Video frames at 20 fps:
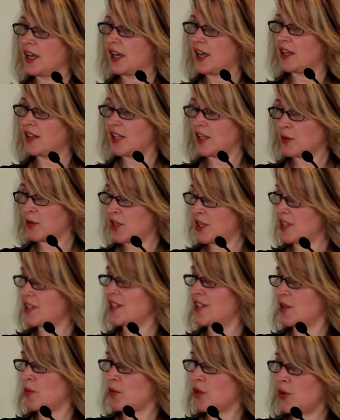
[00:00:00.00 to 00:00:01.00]
and
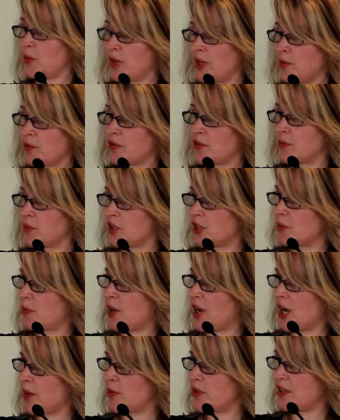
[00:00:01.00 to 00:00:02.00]
there were people from the
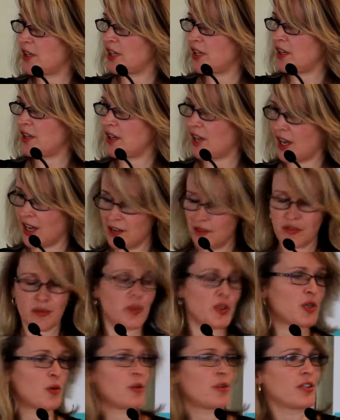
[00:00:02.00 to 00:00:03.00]
department there and from
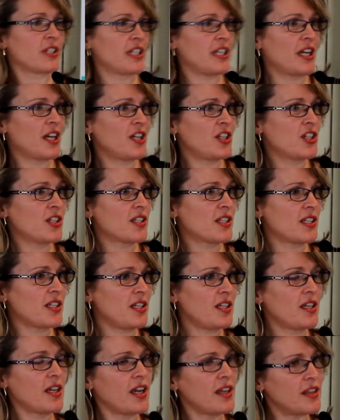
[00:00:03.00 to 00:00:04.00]
the quality
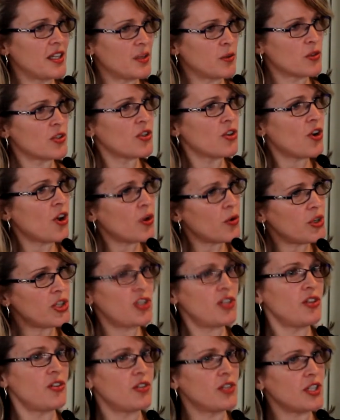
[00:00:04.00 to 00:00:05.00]
agency, and there was no
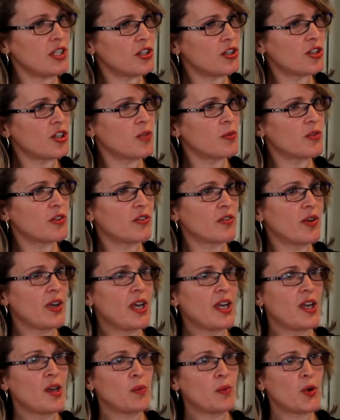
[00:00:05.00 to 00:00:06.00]
issues in terms of
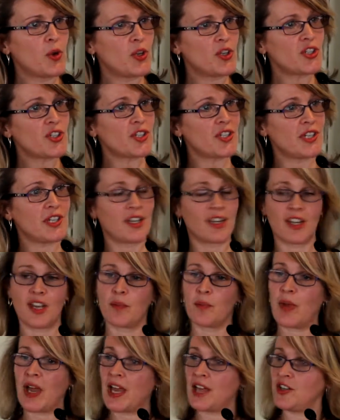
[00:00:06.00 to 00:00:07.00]
purchasing a
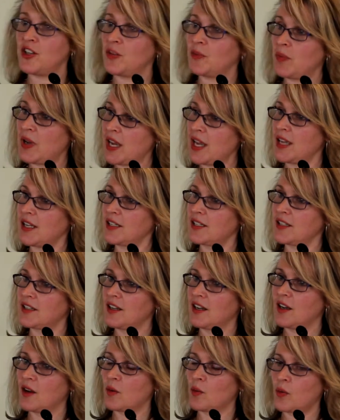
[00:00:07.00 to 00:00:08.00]
companion pet
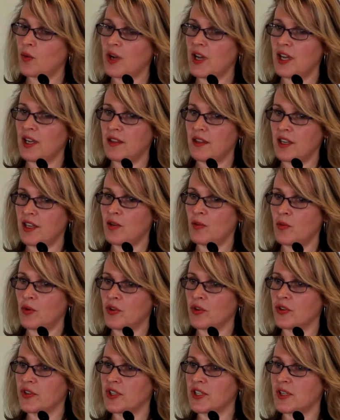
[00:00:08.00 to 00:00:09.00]
where there
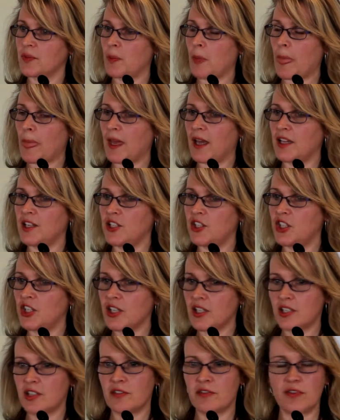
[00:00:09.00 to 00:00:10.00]
was a
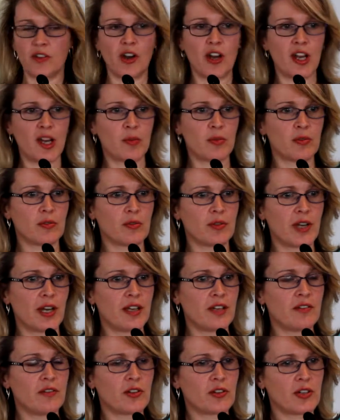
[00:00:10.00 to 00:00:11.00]
justifiable
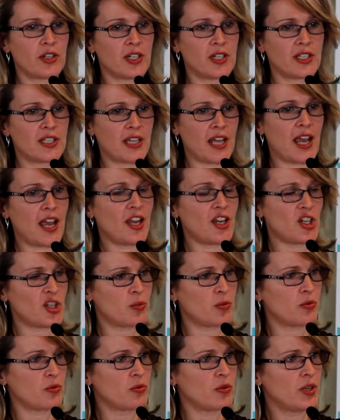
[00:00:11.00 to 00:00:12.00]
and very
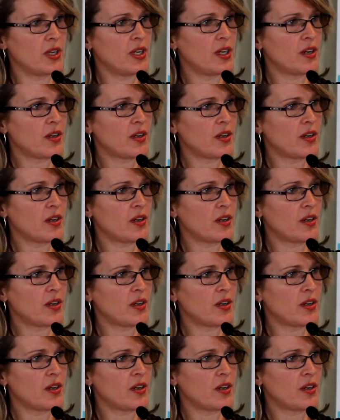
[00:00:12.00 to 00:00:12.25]
tangible